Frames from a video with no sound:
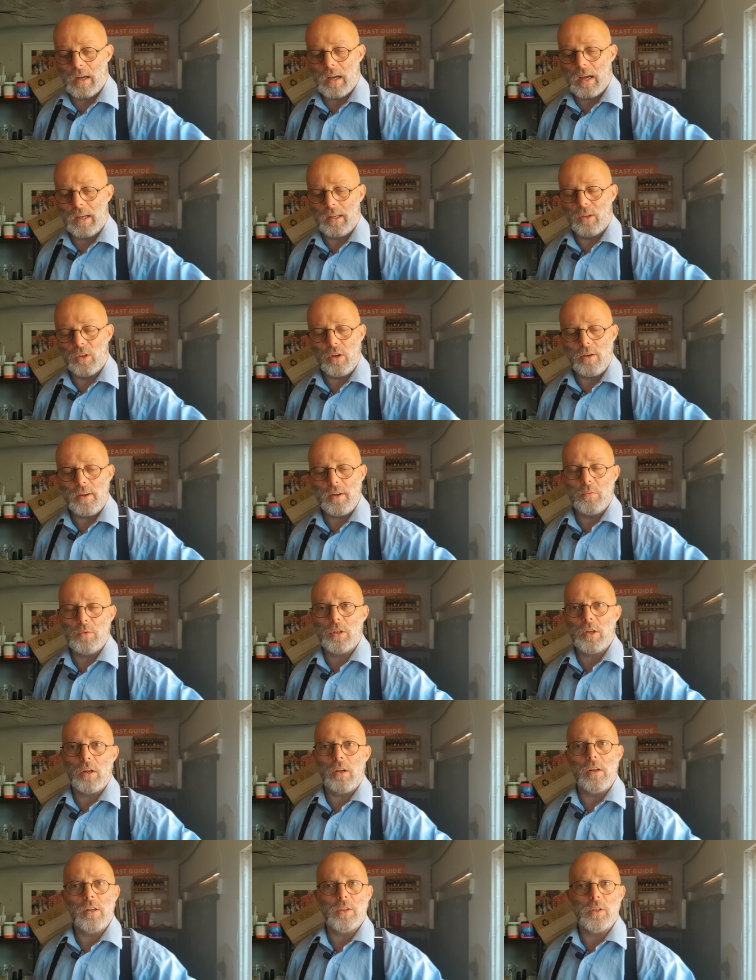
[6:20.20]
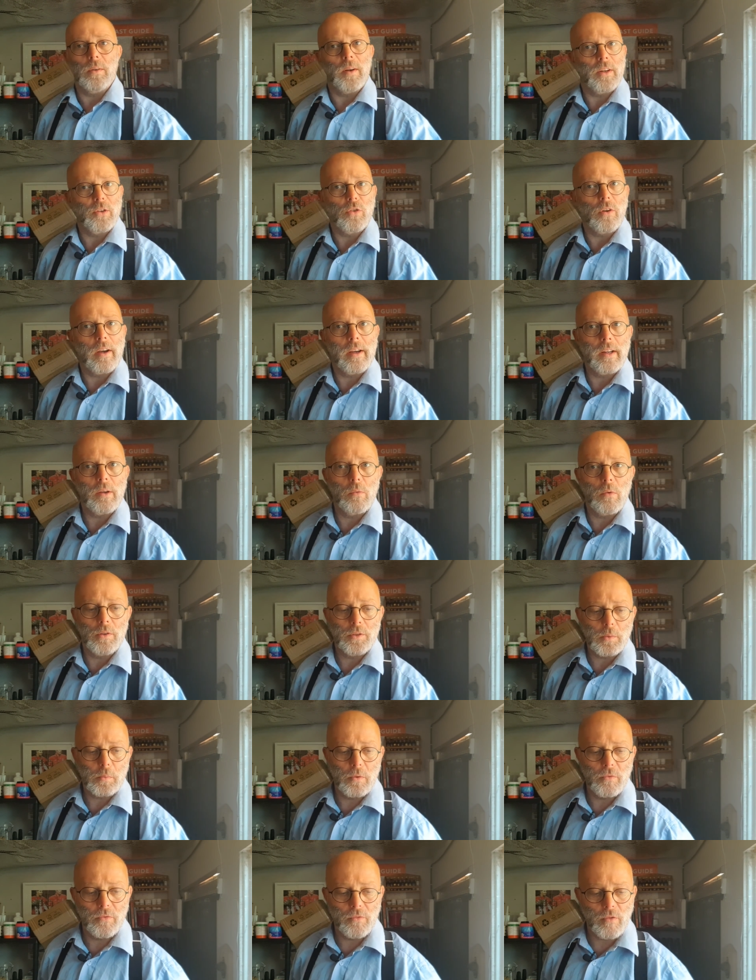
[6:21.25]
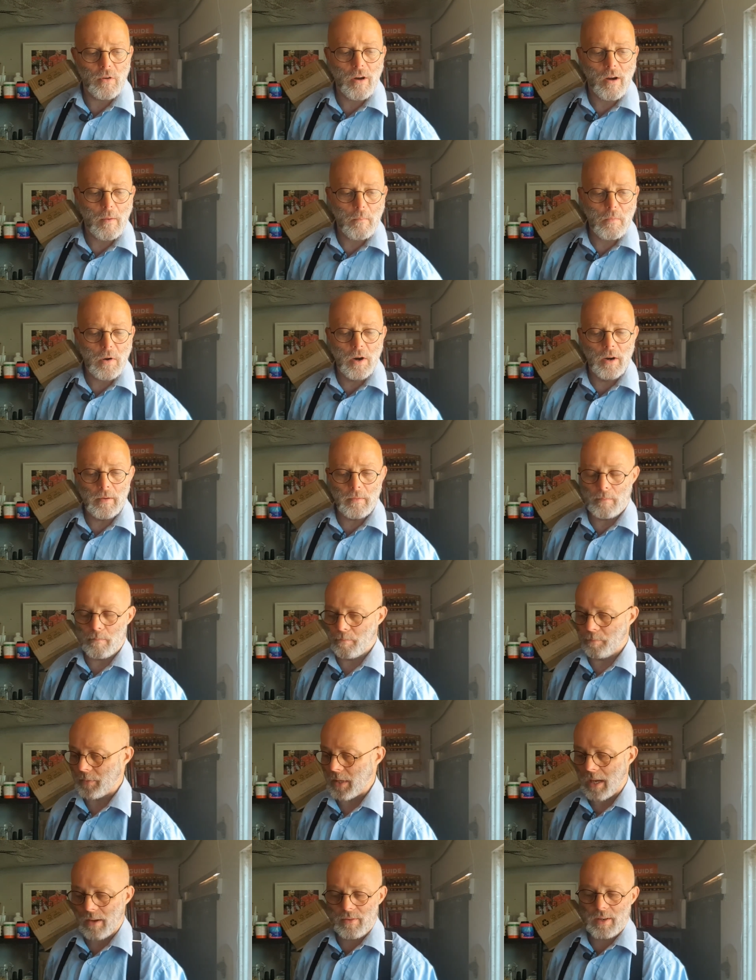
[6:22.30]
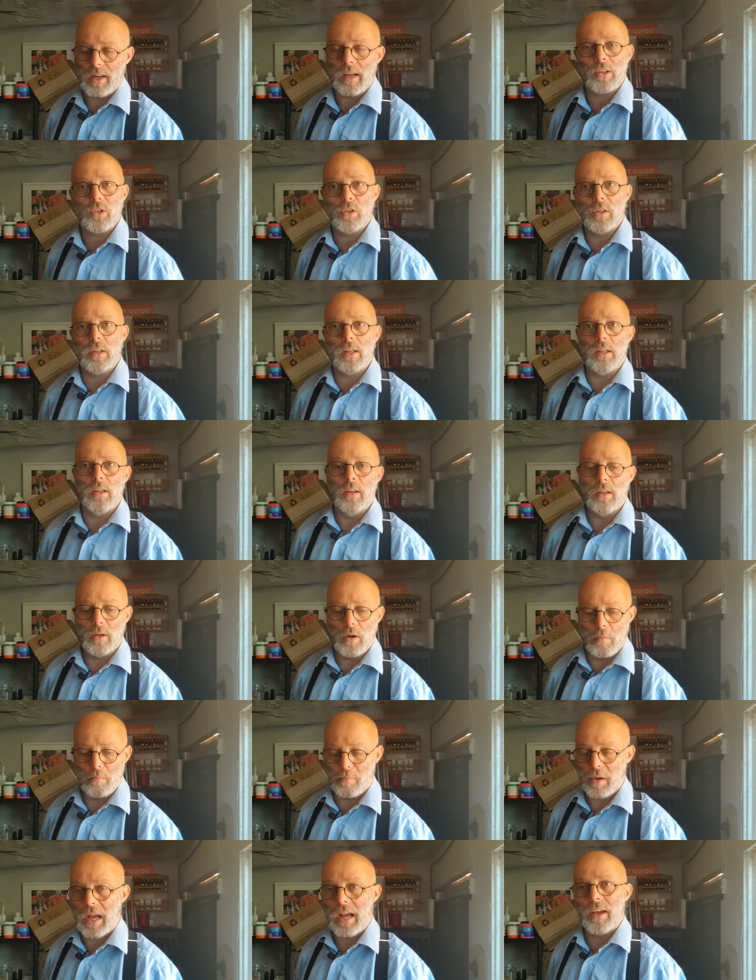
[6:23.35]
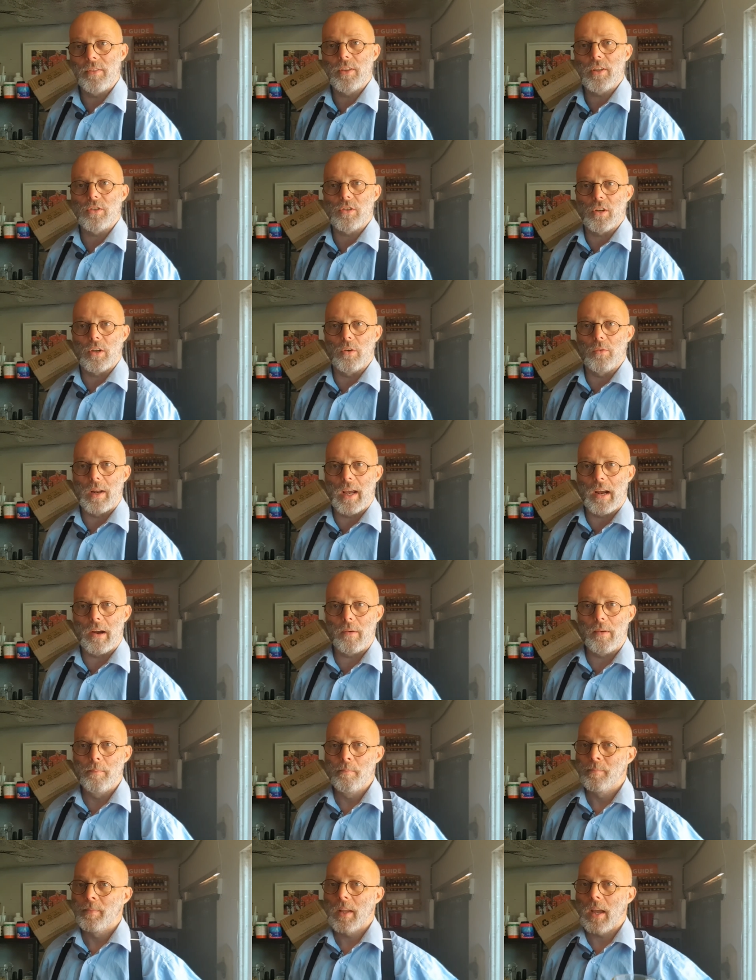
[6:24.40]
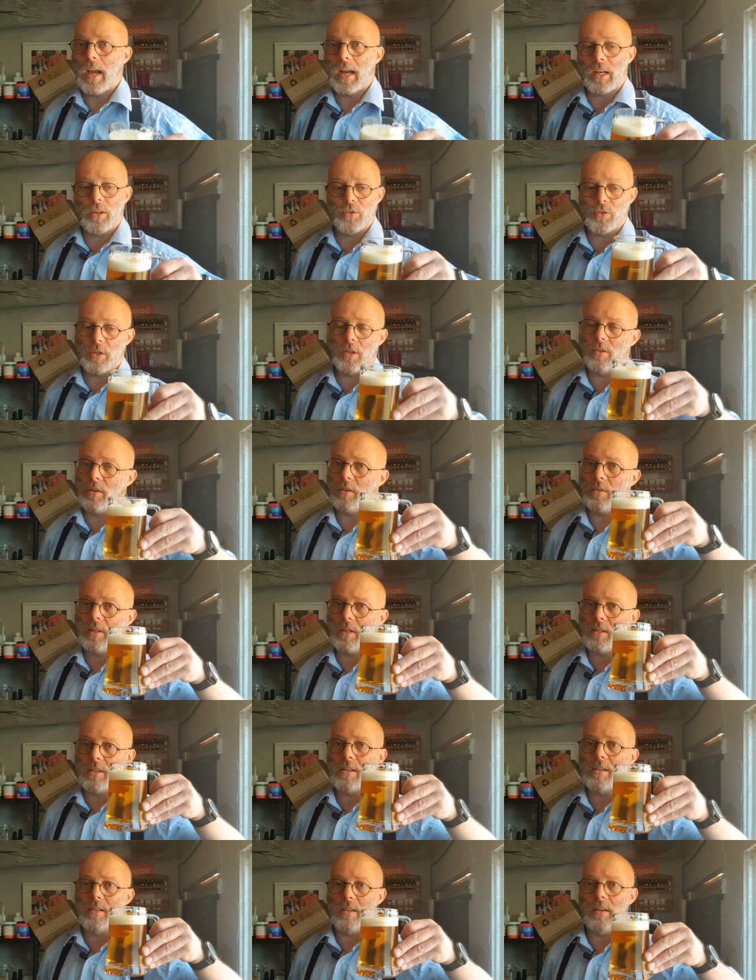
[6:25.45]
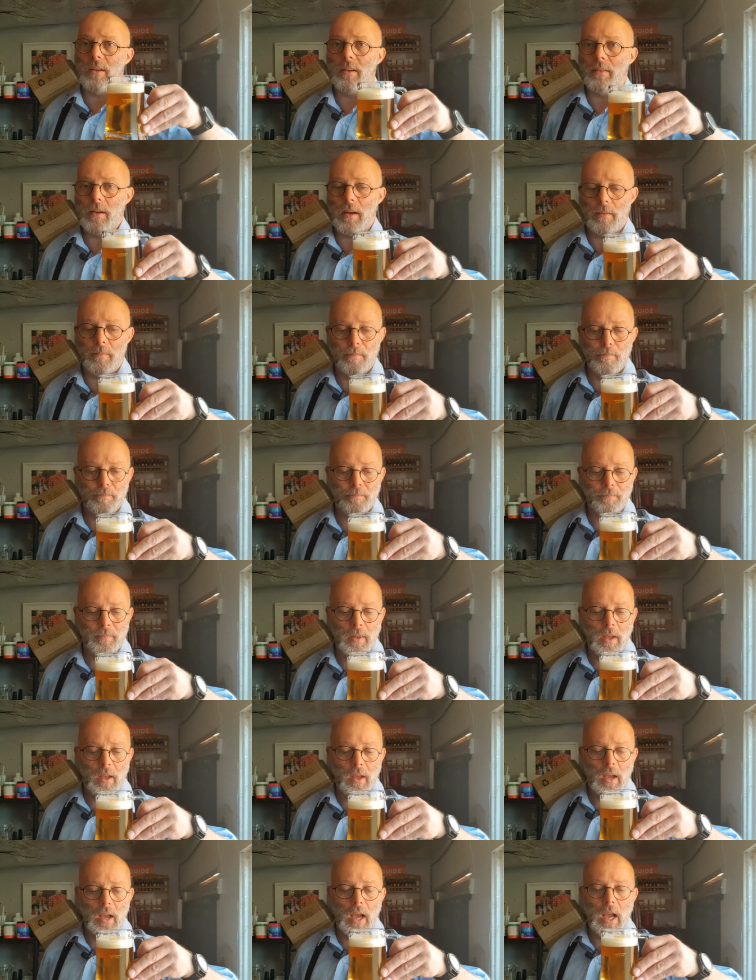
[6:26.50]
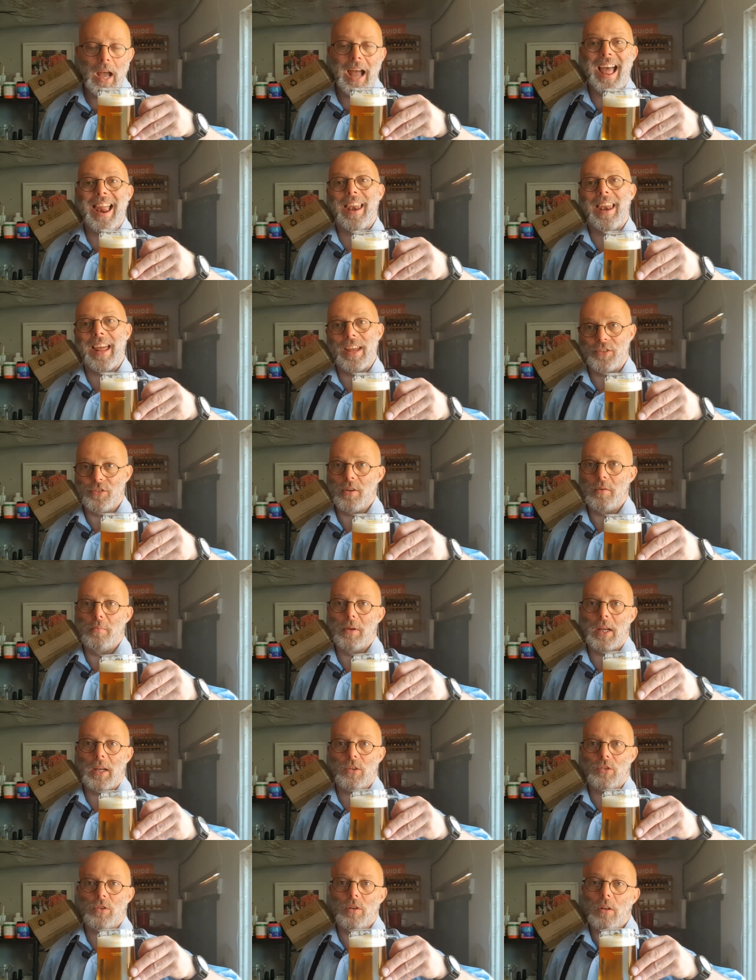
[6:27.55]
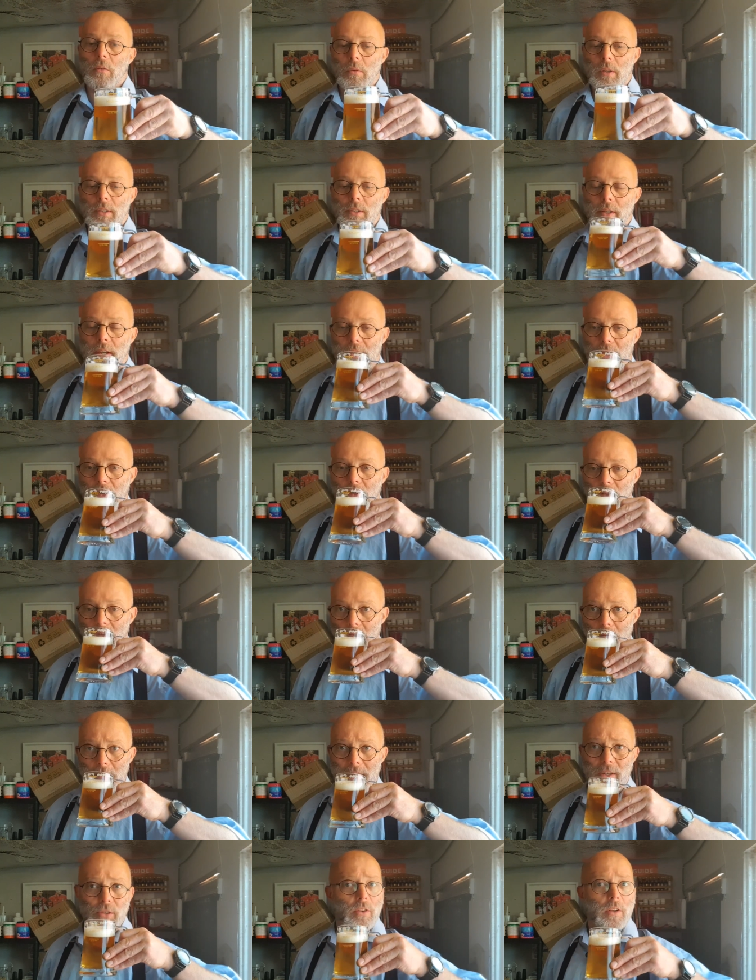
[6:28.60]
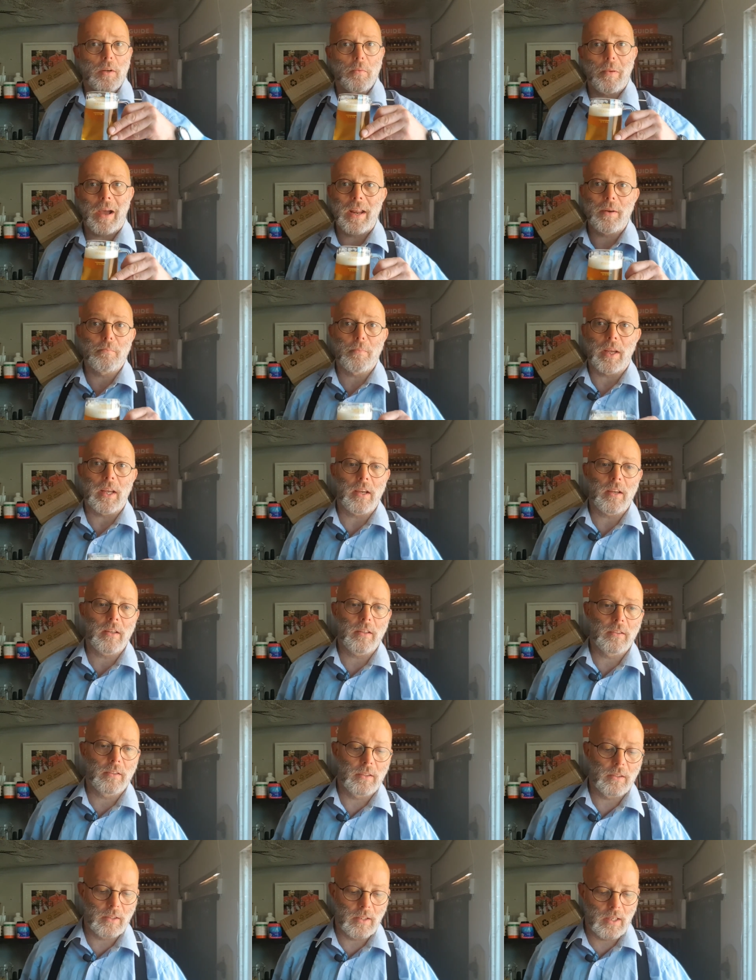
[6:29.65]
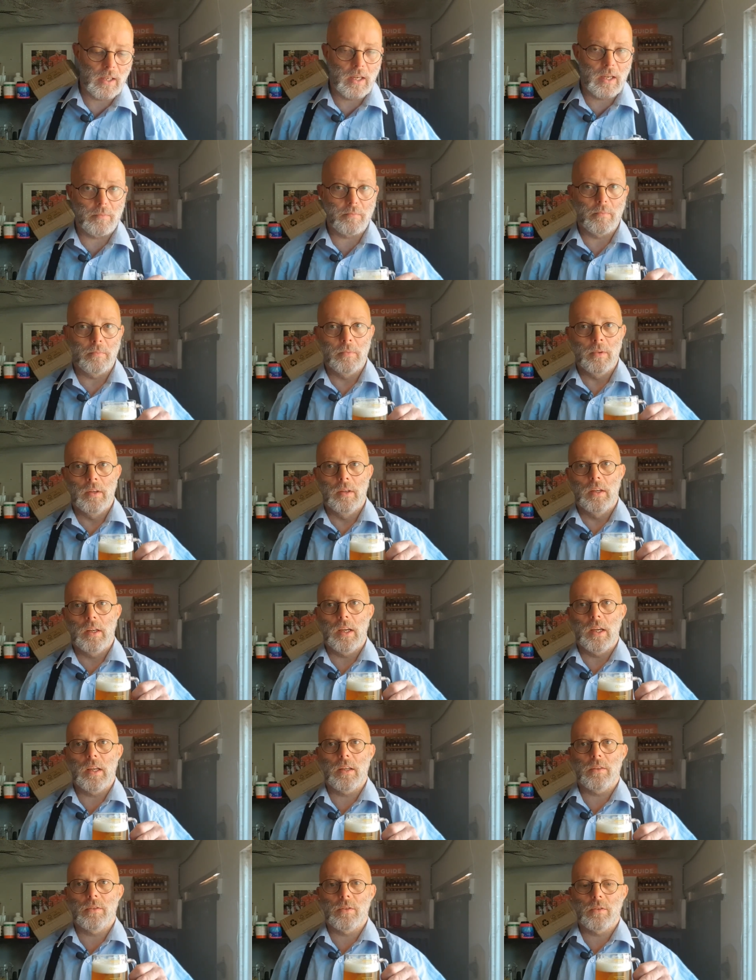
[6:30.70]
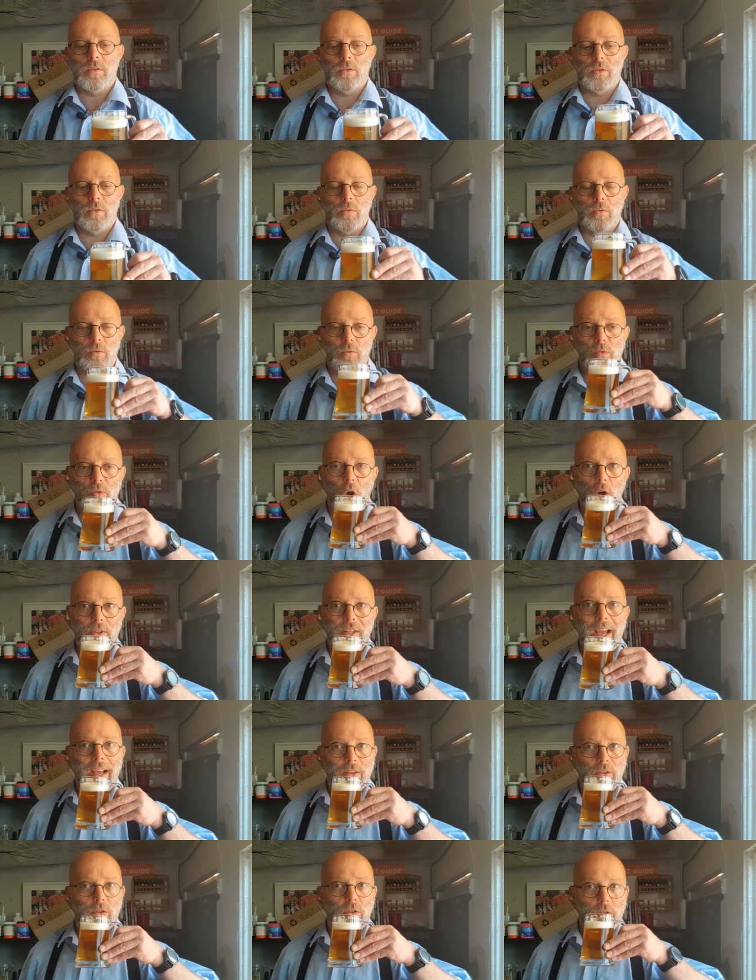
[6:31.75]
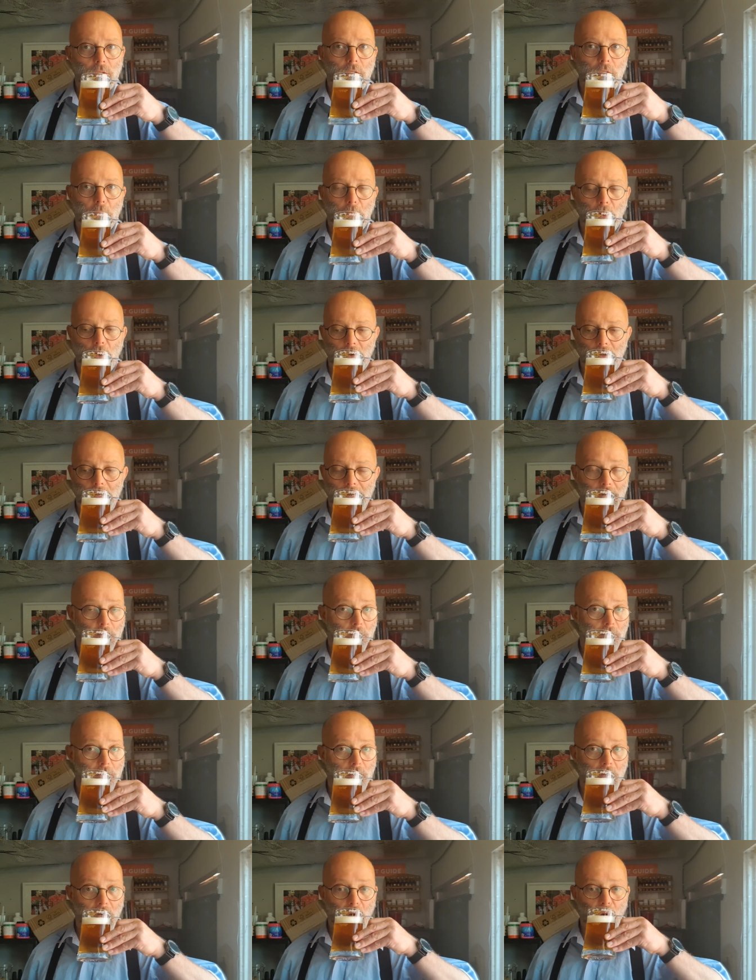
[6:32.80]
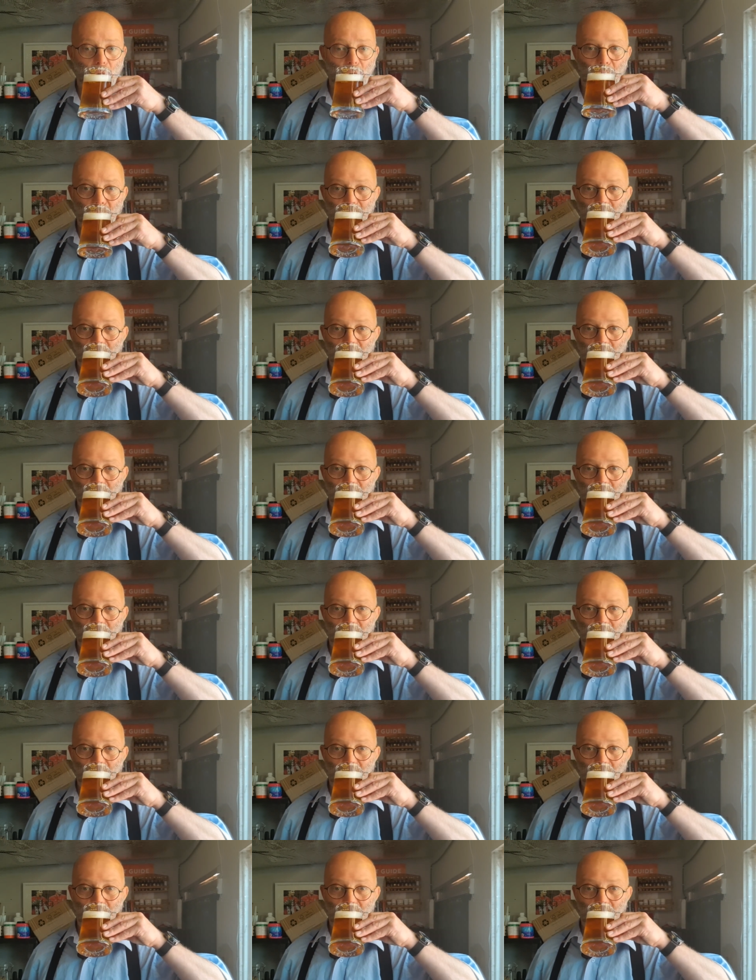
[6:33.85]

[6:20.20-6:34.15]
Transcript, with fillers: I thought it was close and I tried it once before, but having actually compared the two now, I can see that this is a lesser beer, should we say. I mean, it's not a bad beer. Um, it's not as good as Punk, I would say.